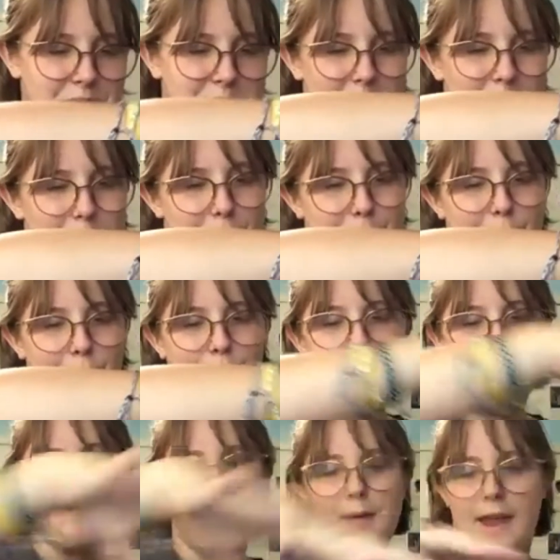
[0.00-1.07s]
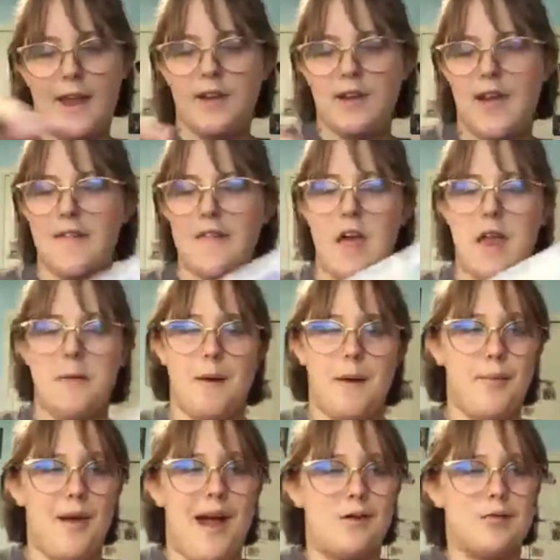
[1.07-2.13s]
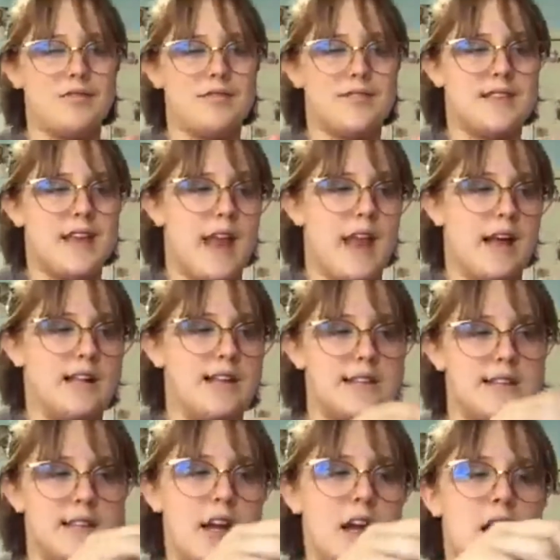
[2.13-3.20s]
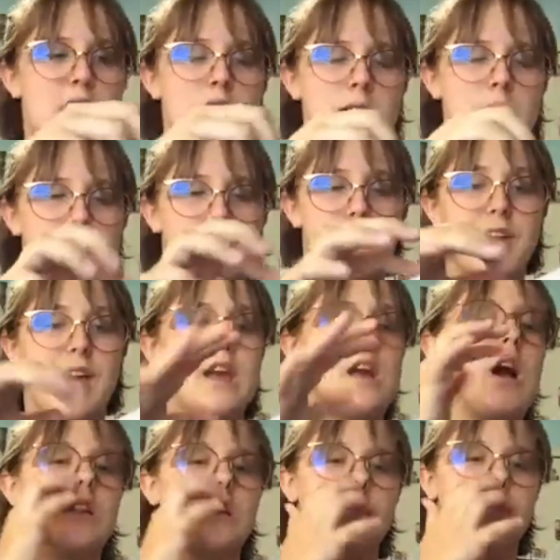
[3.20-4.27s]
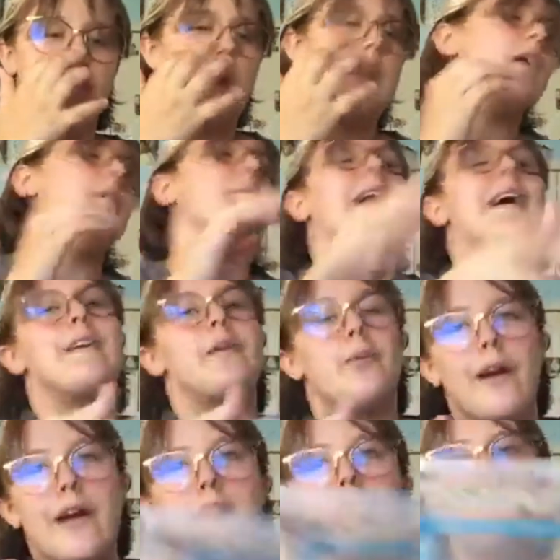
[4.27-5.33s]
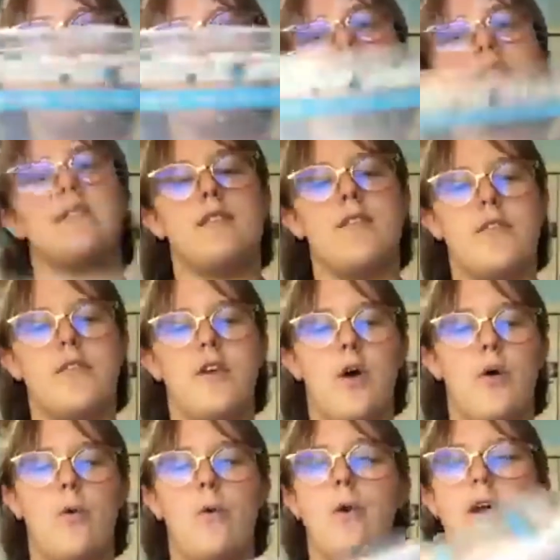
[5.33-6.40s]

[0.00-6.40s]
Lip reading: purple, pink, and then my browns and multicolored thread and black and whites. So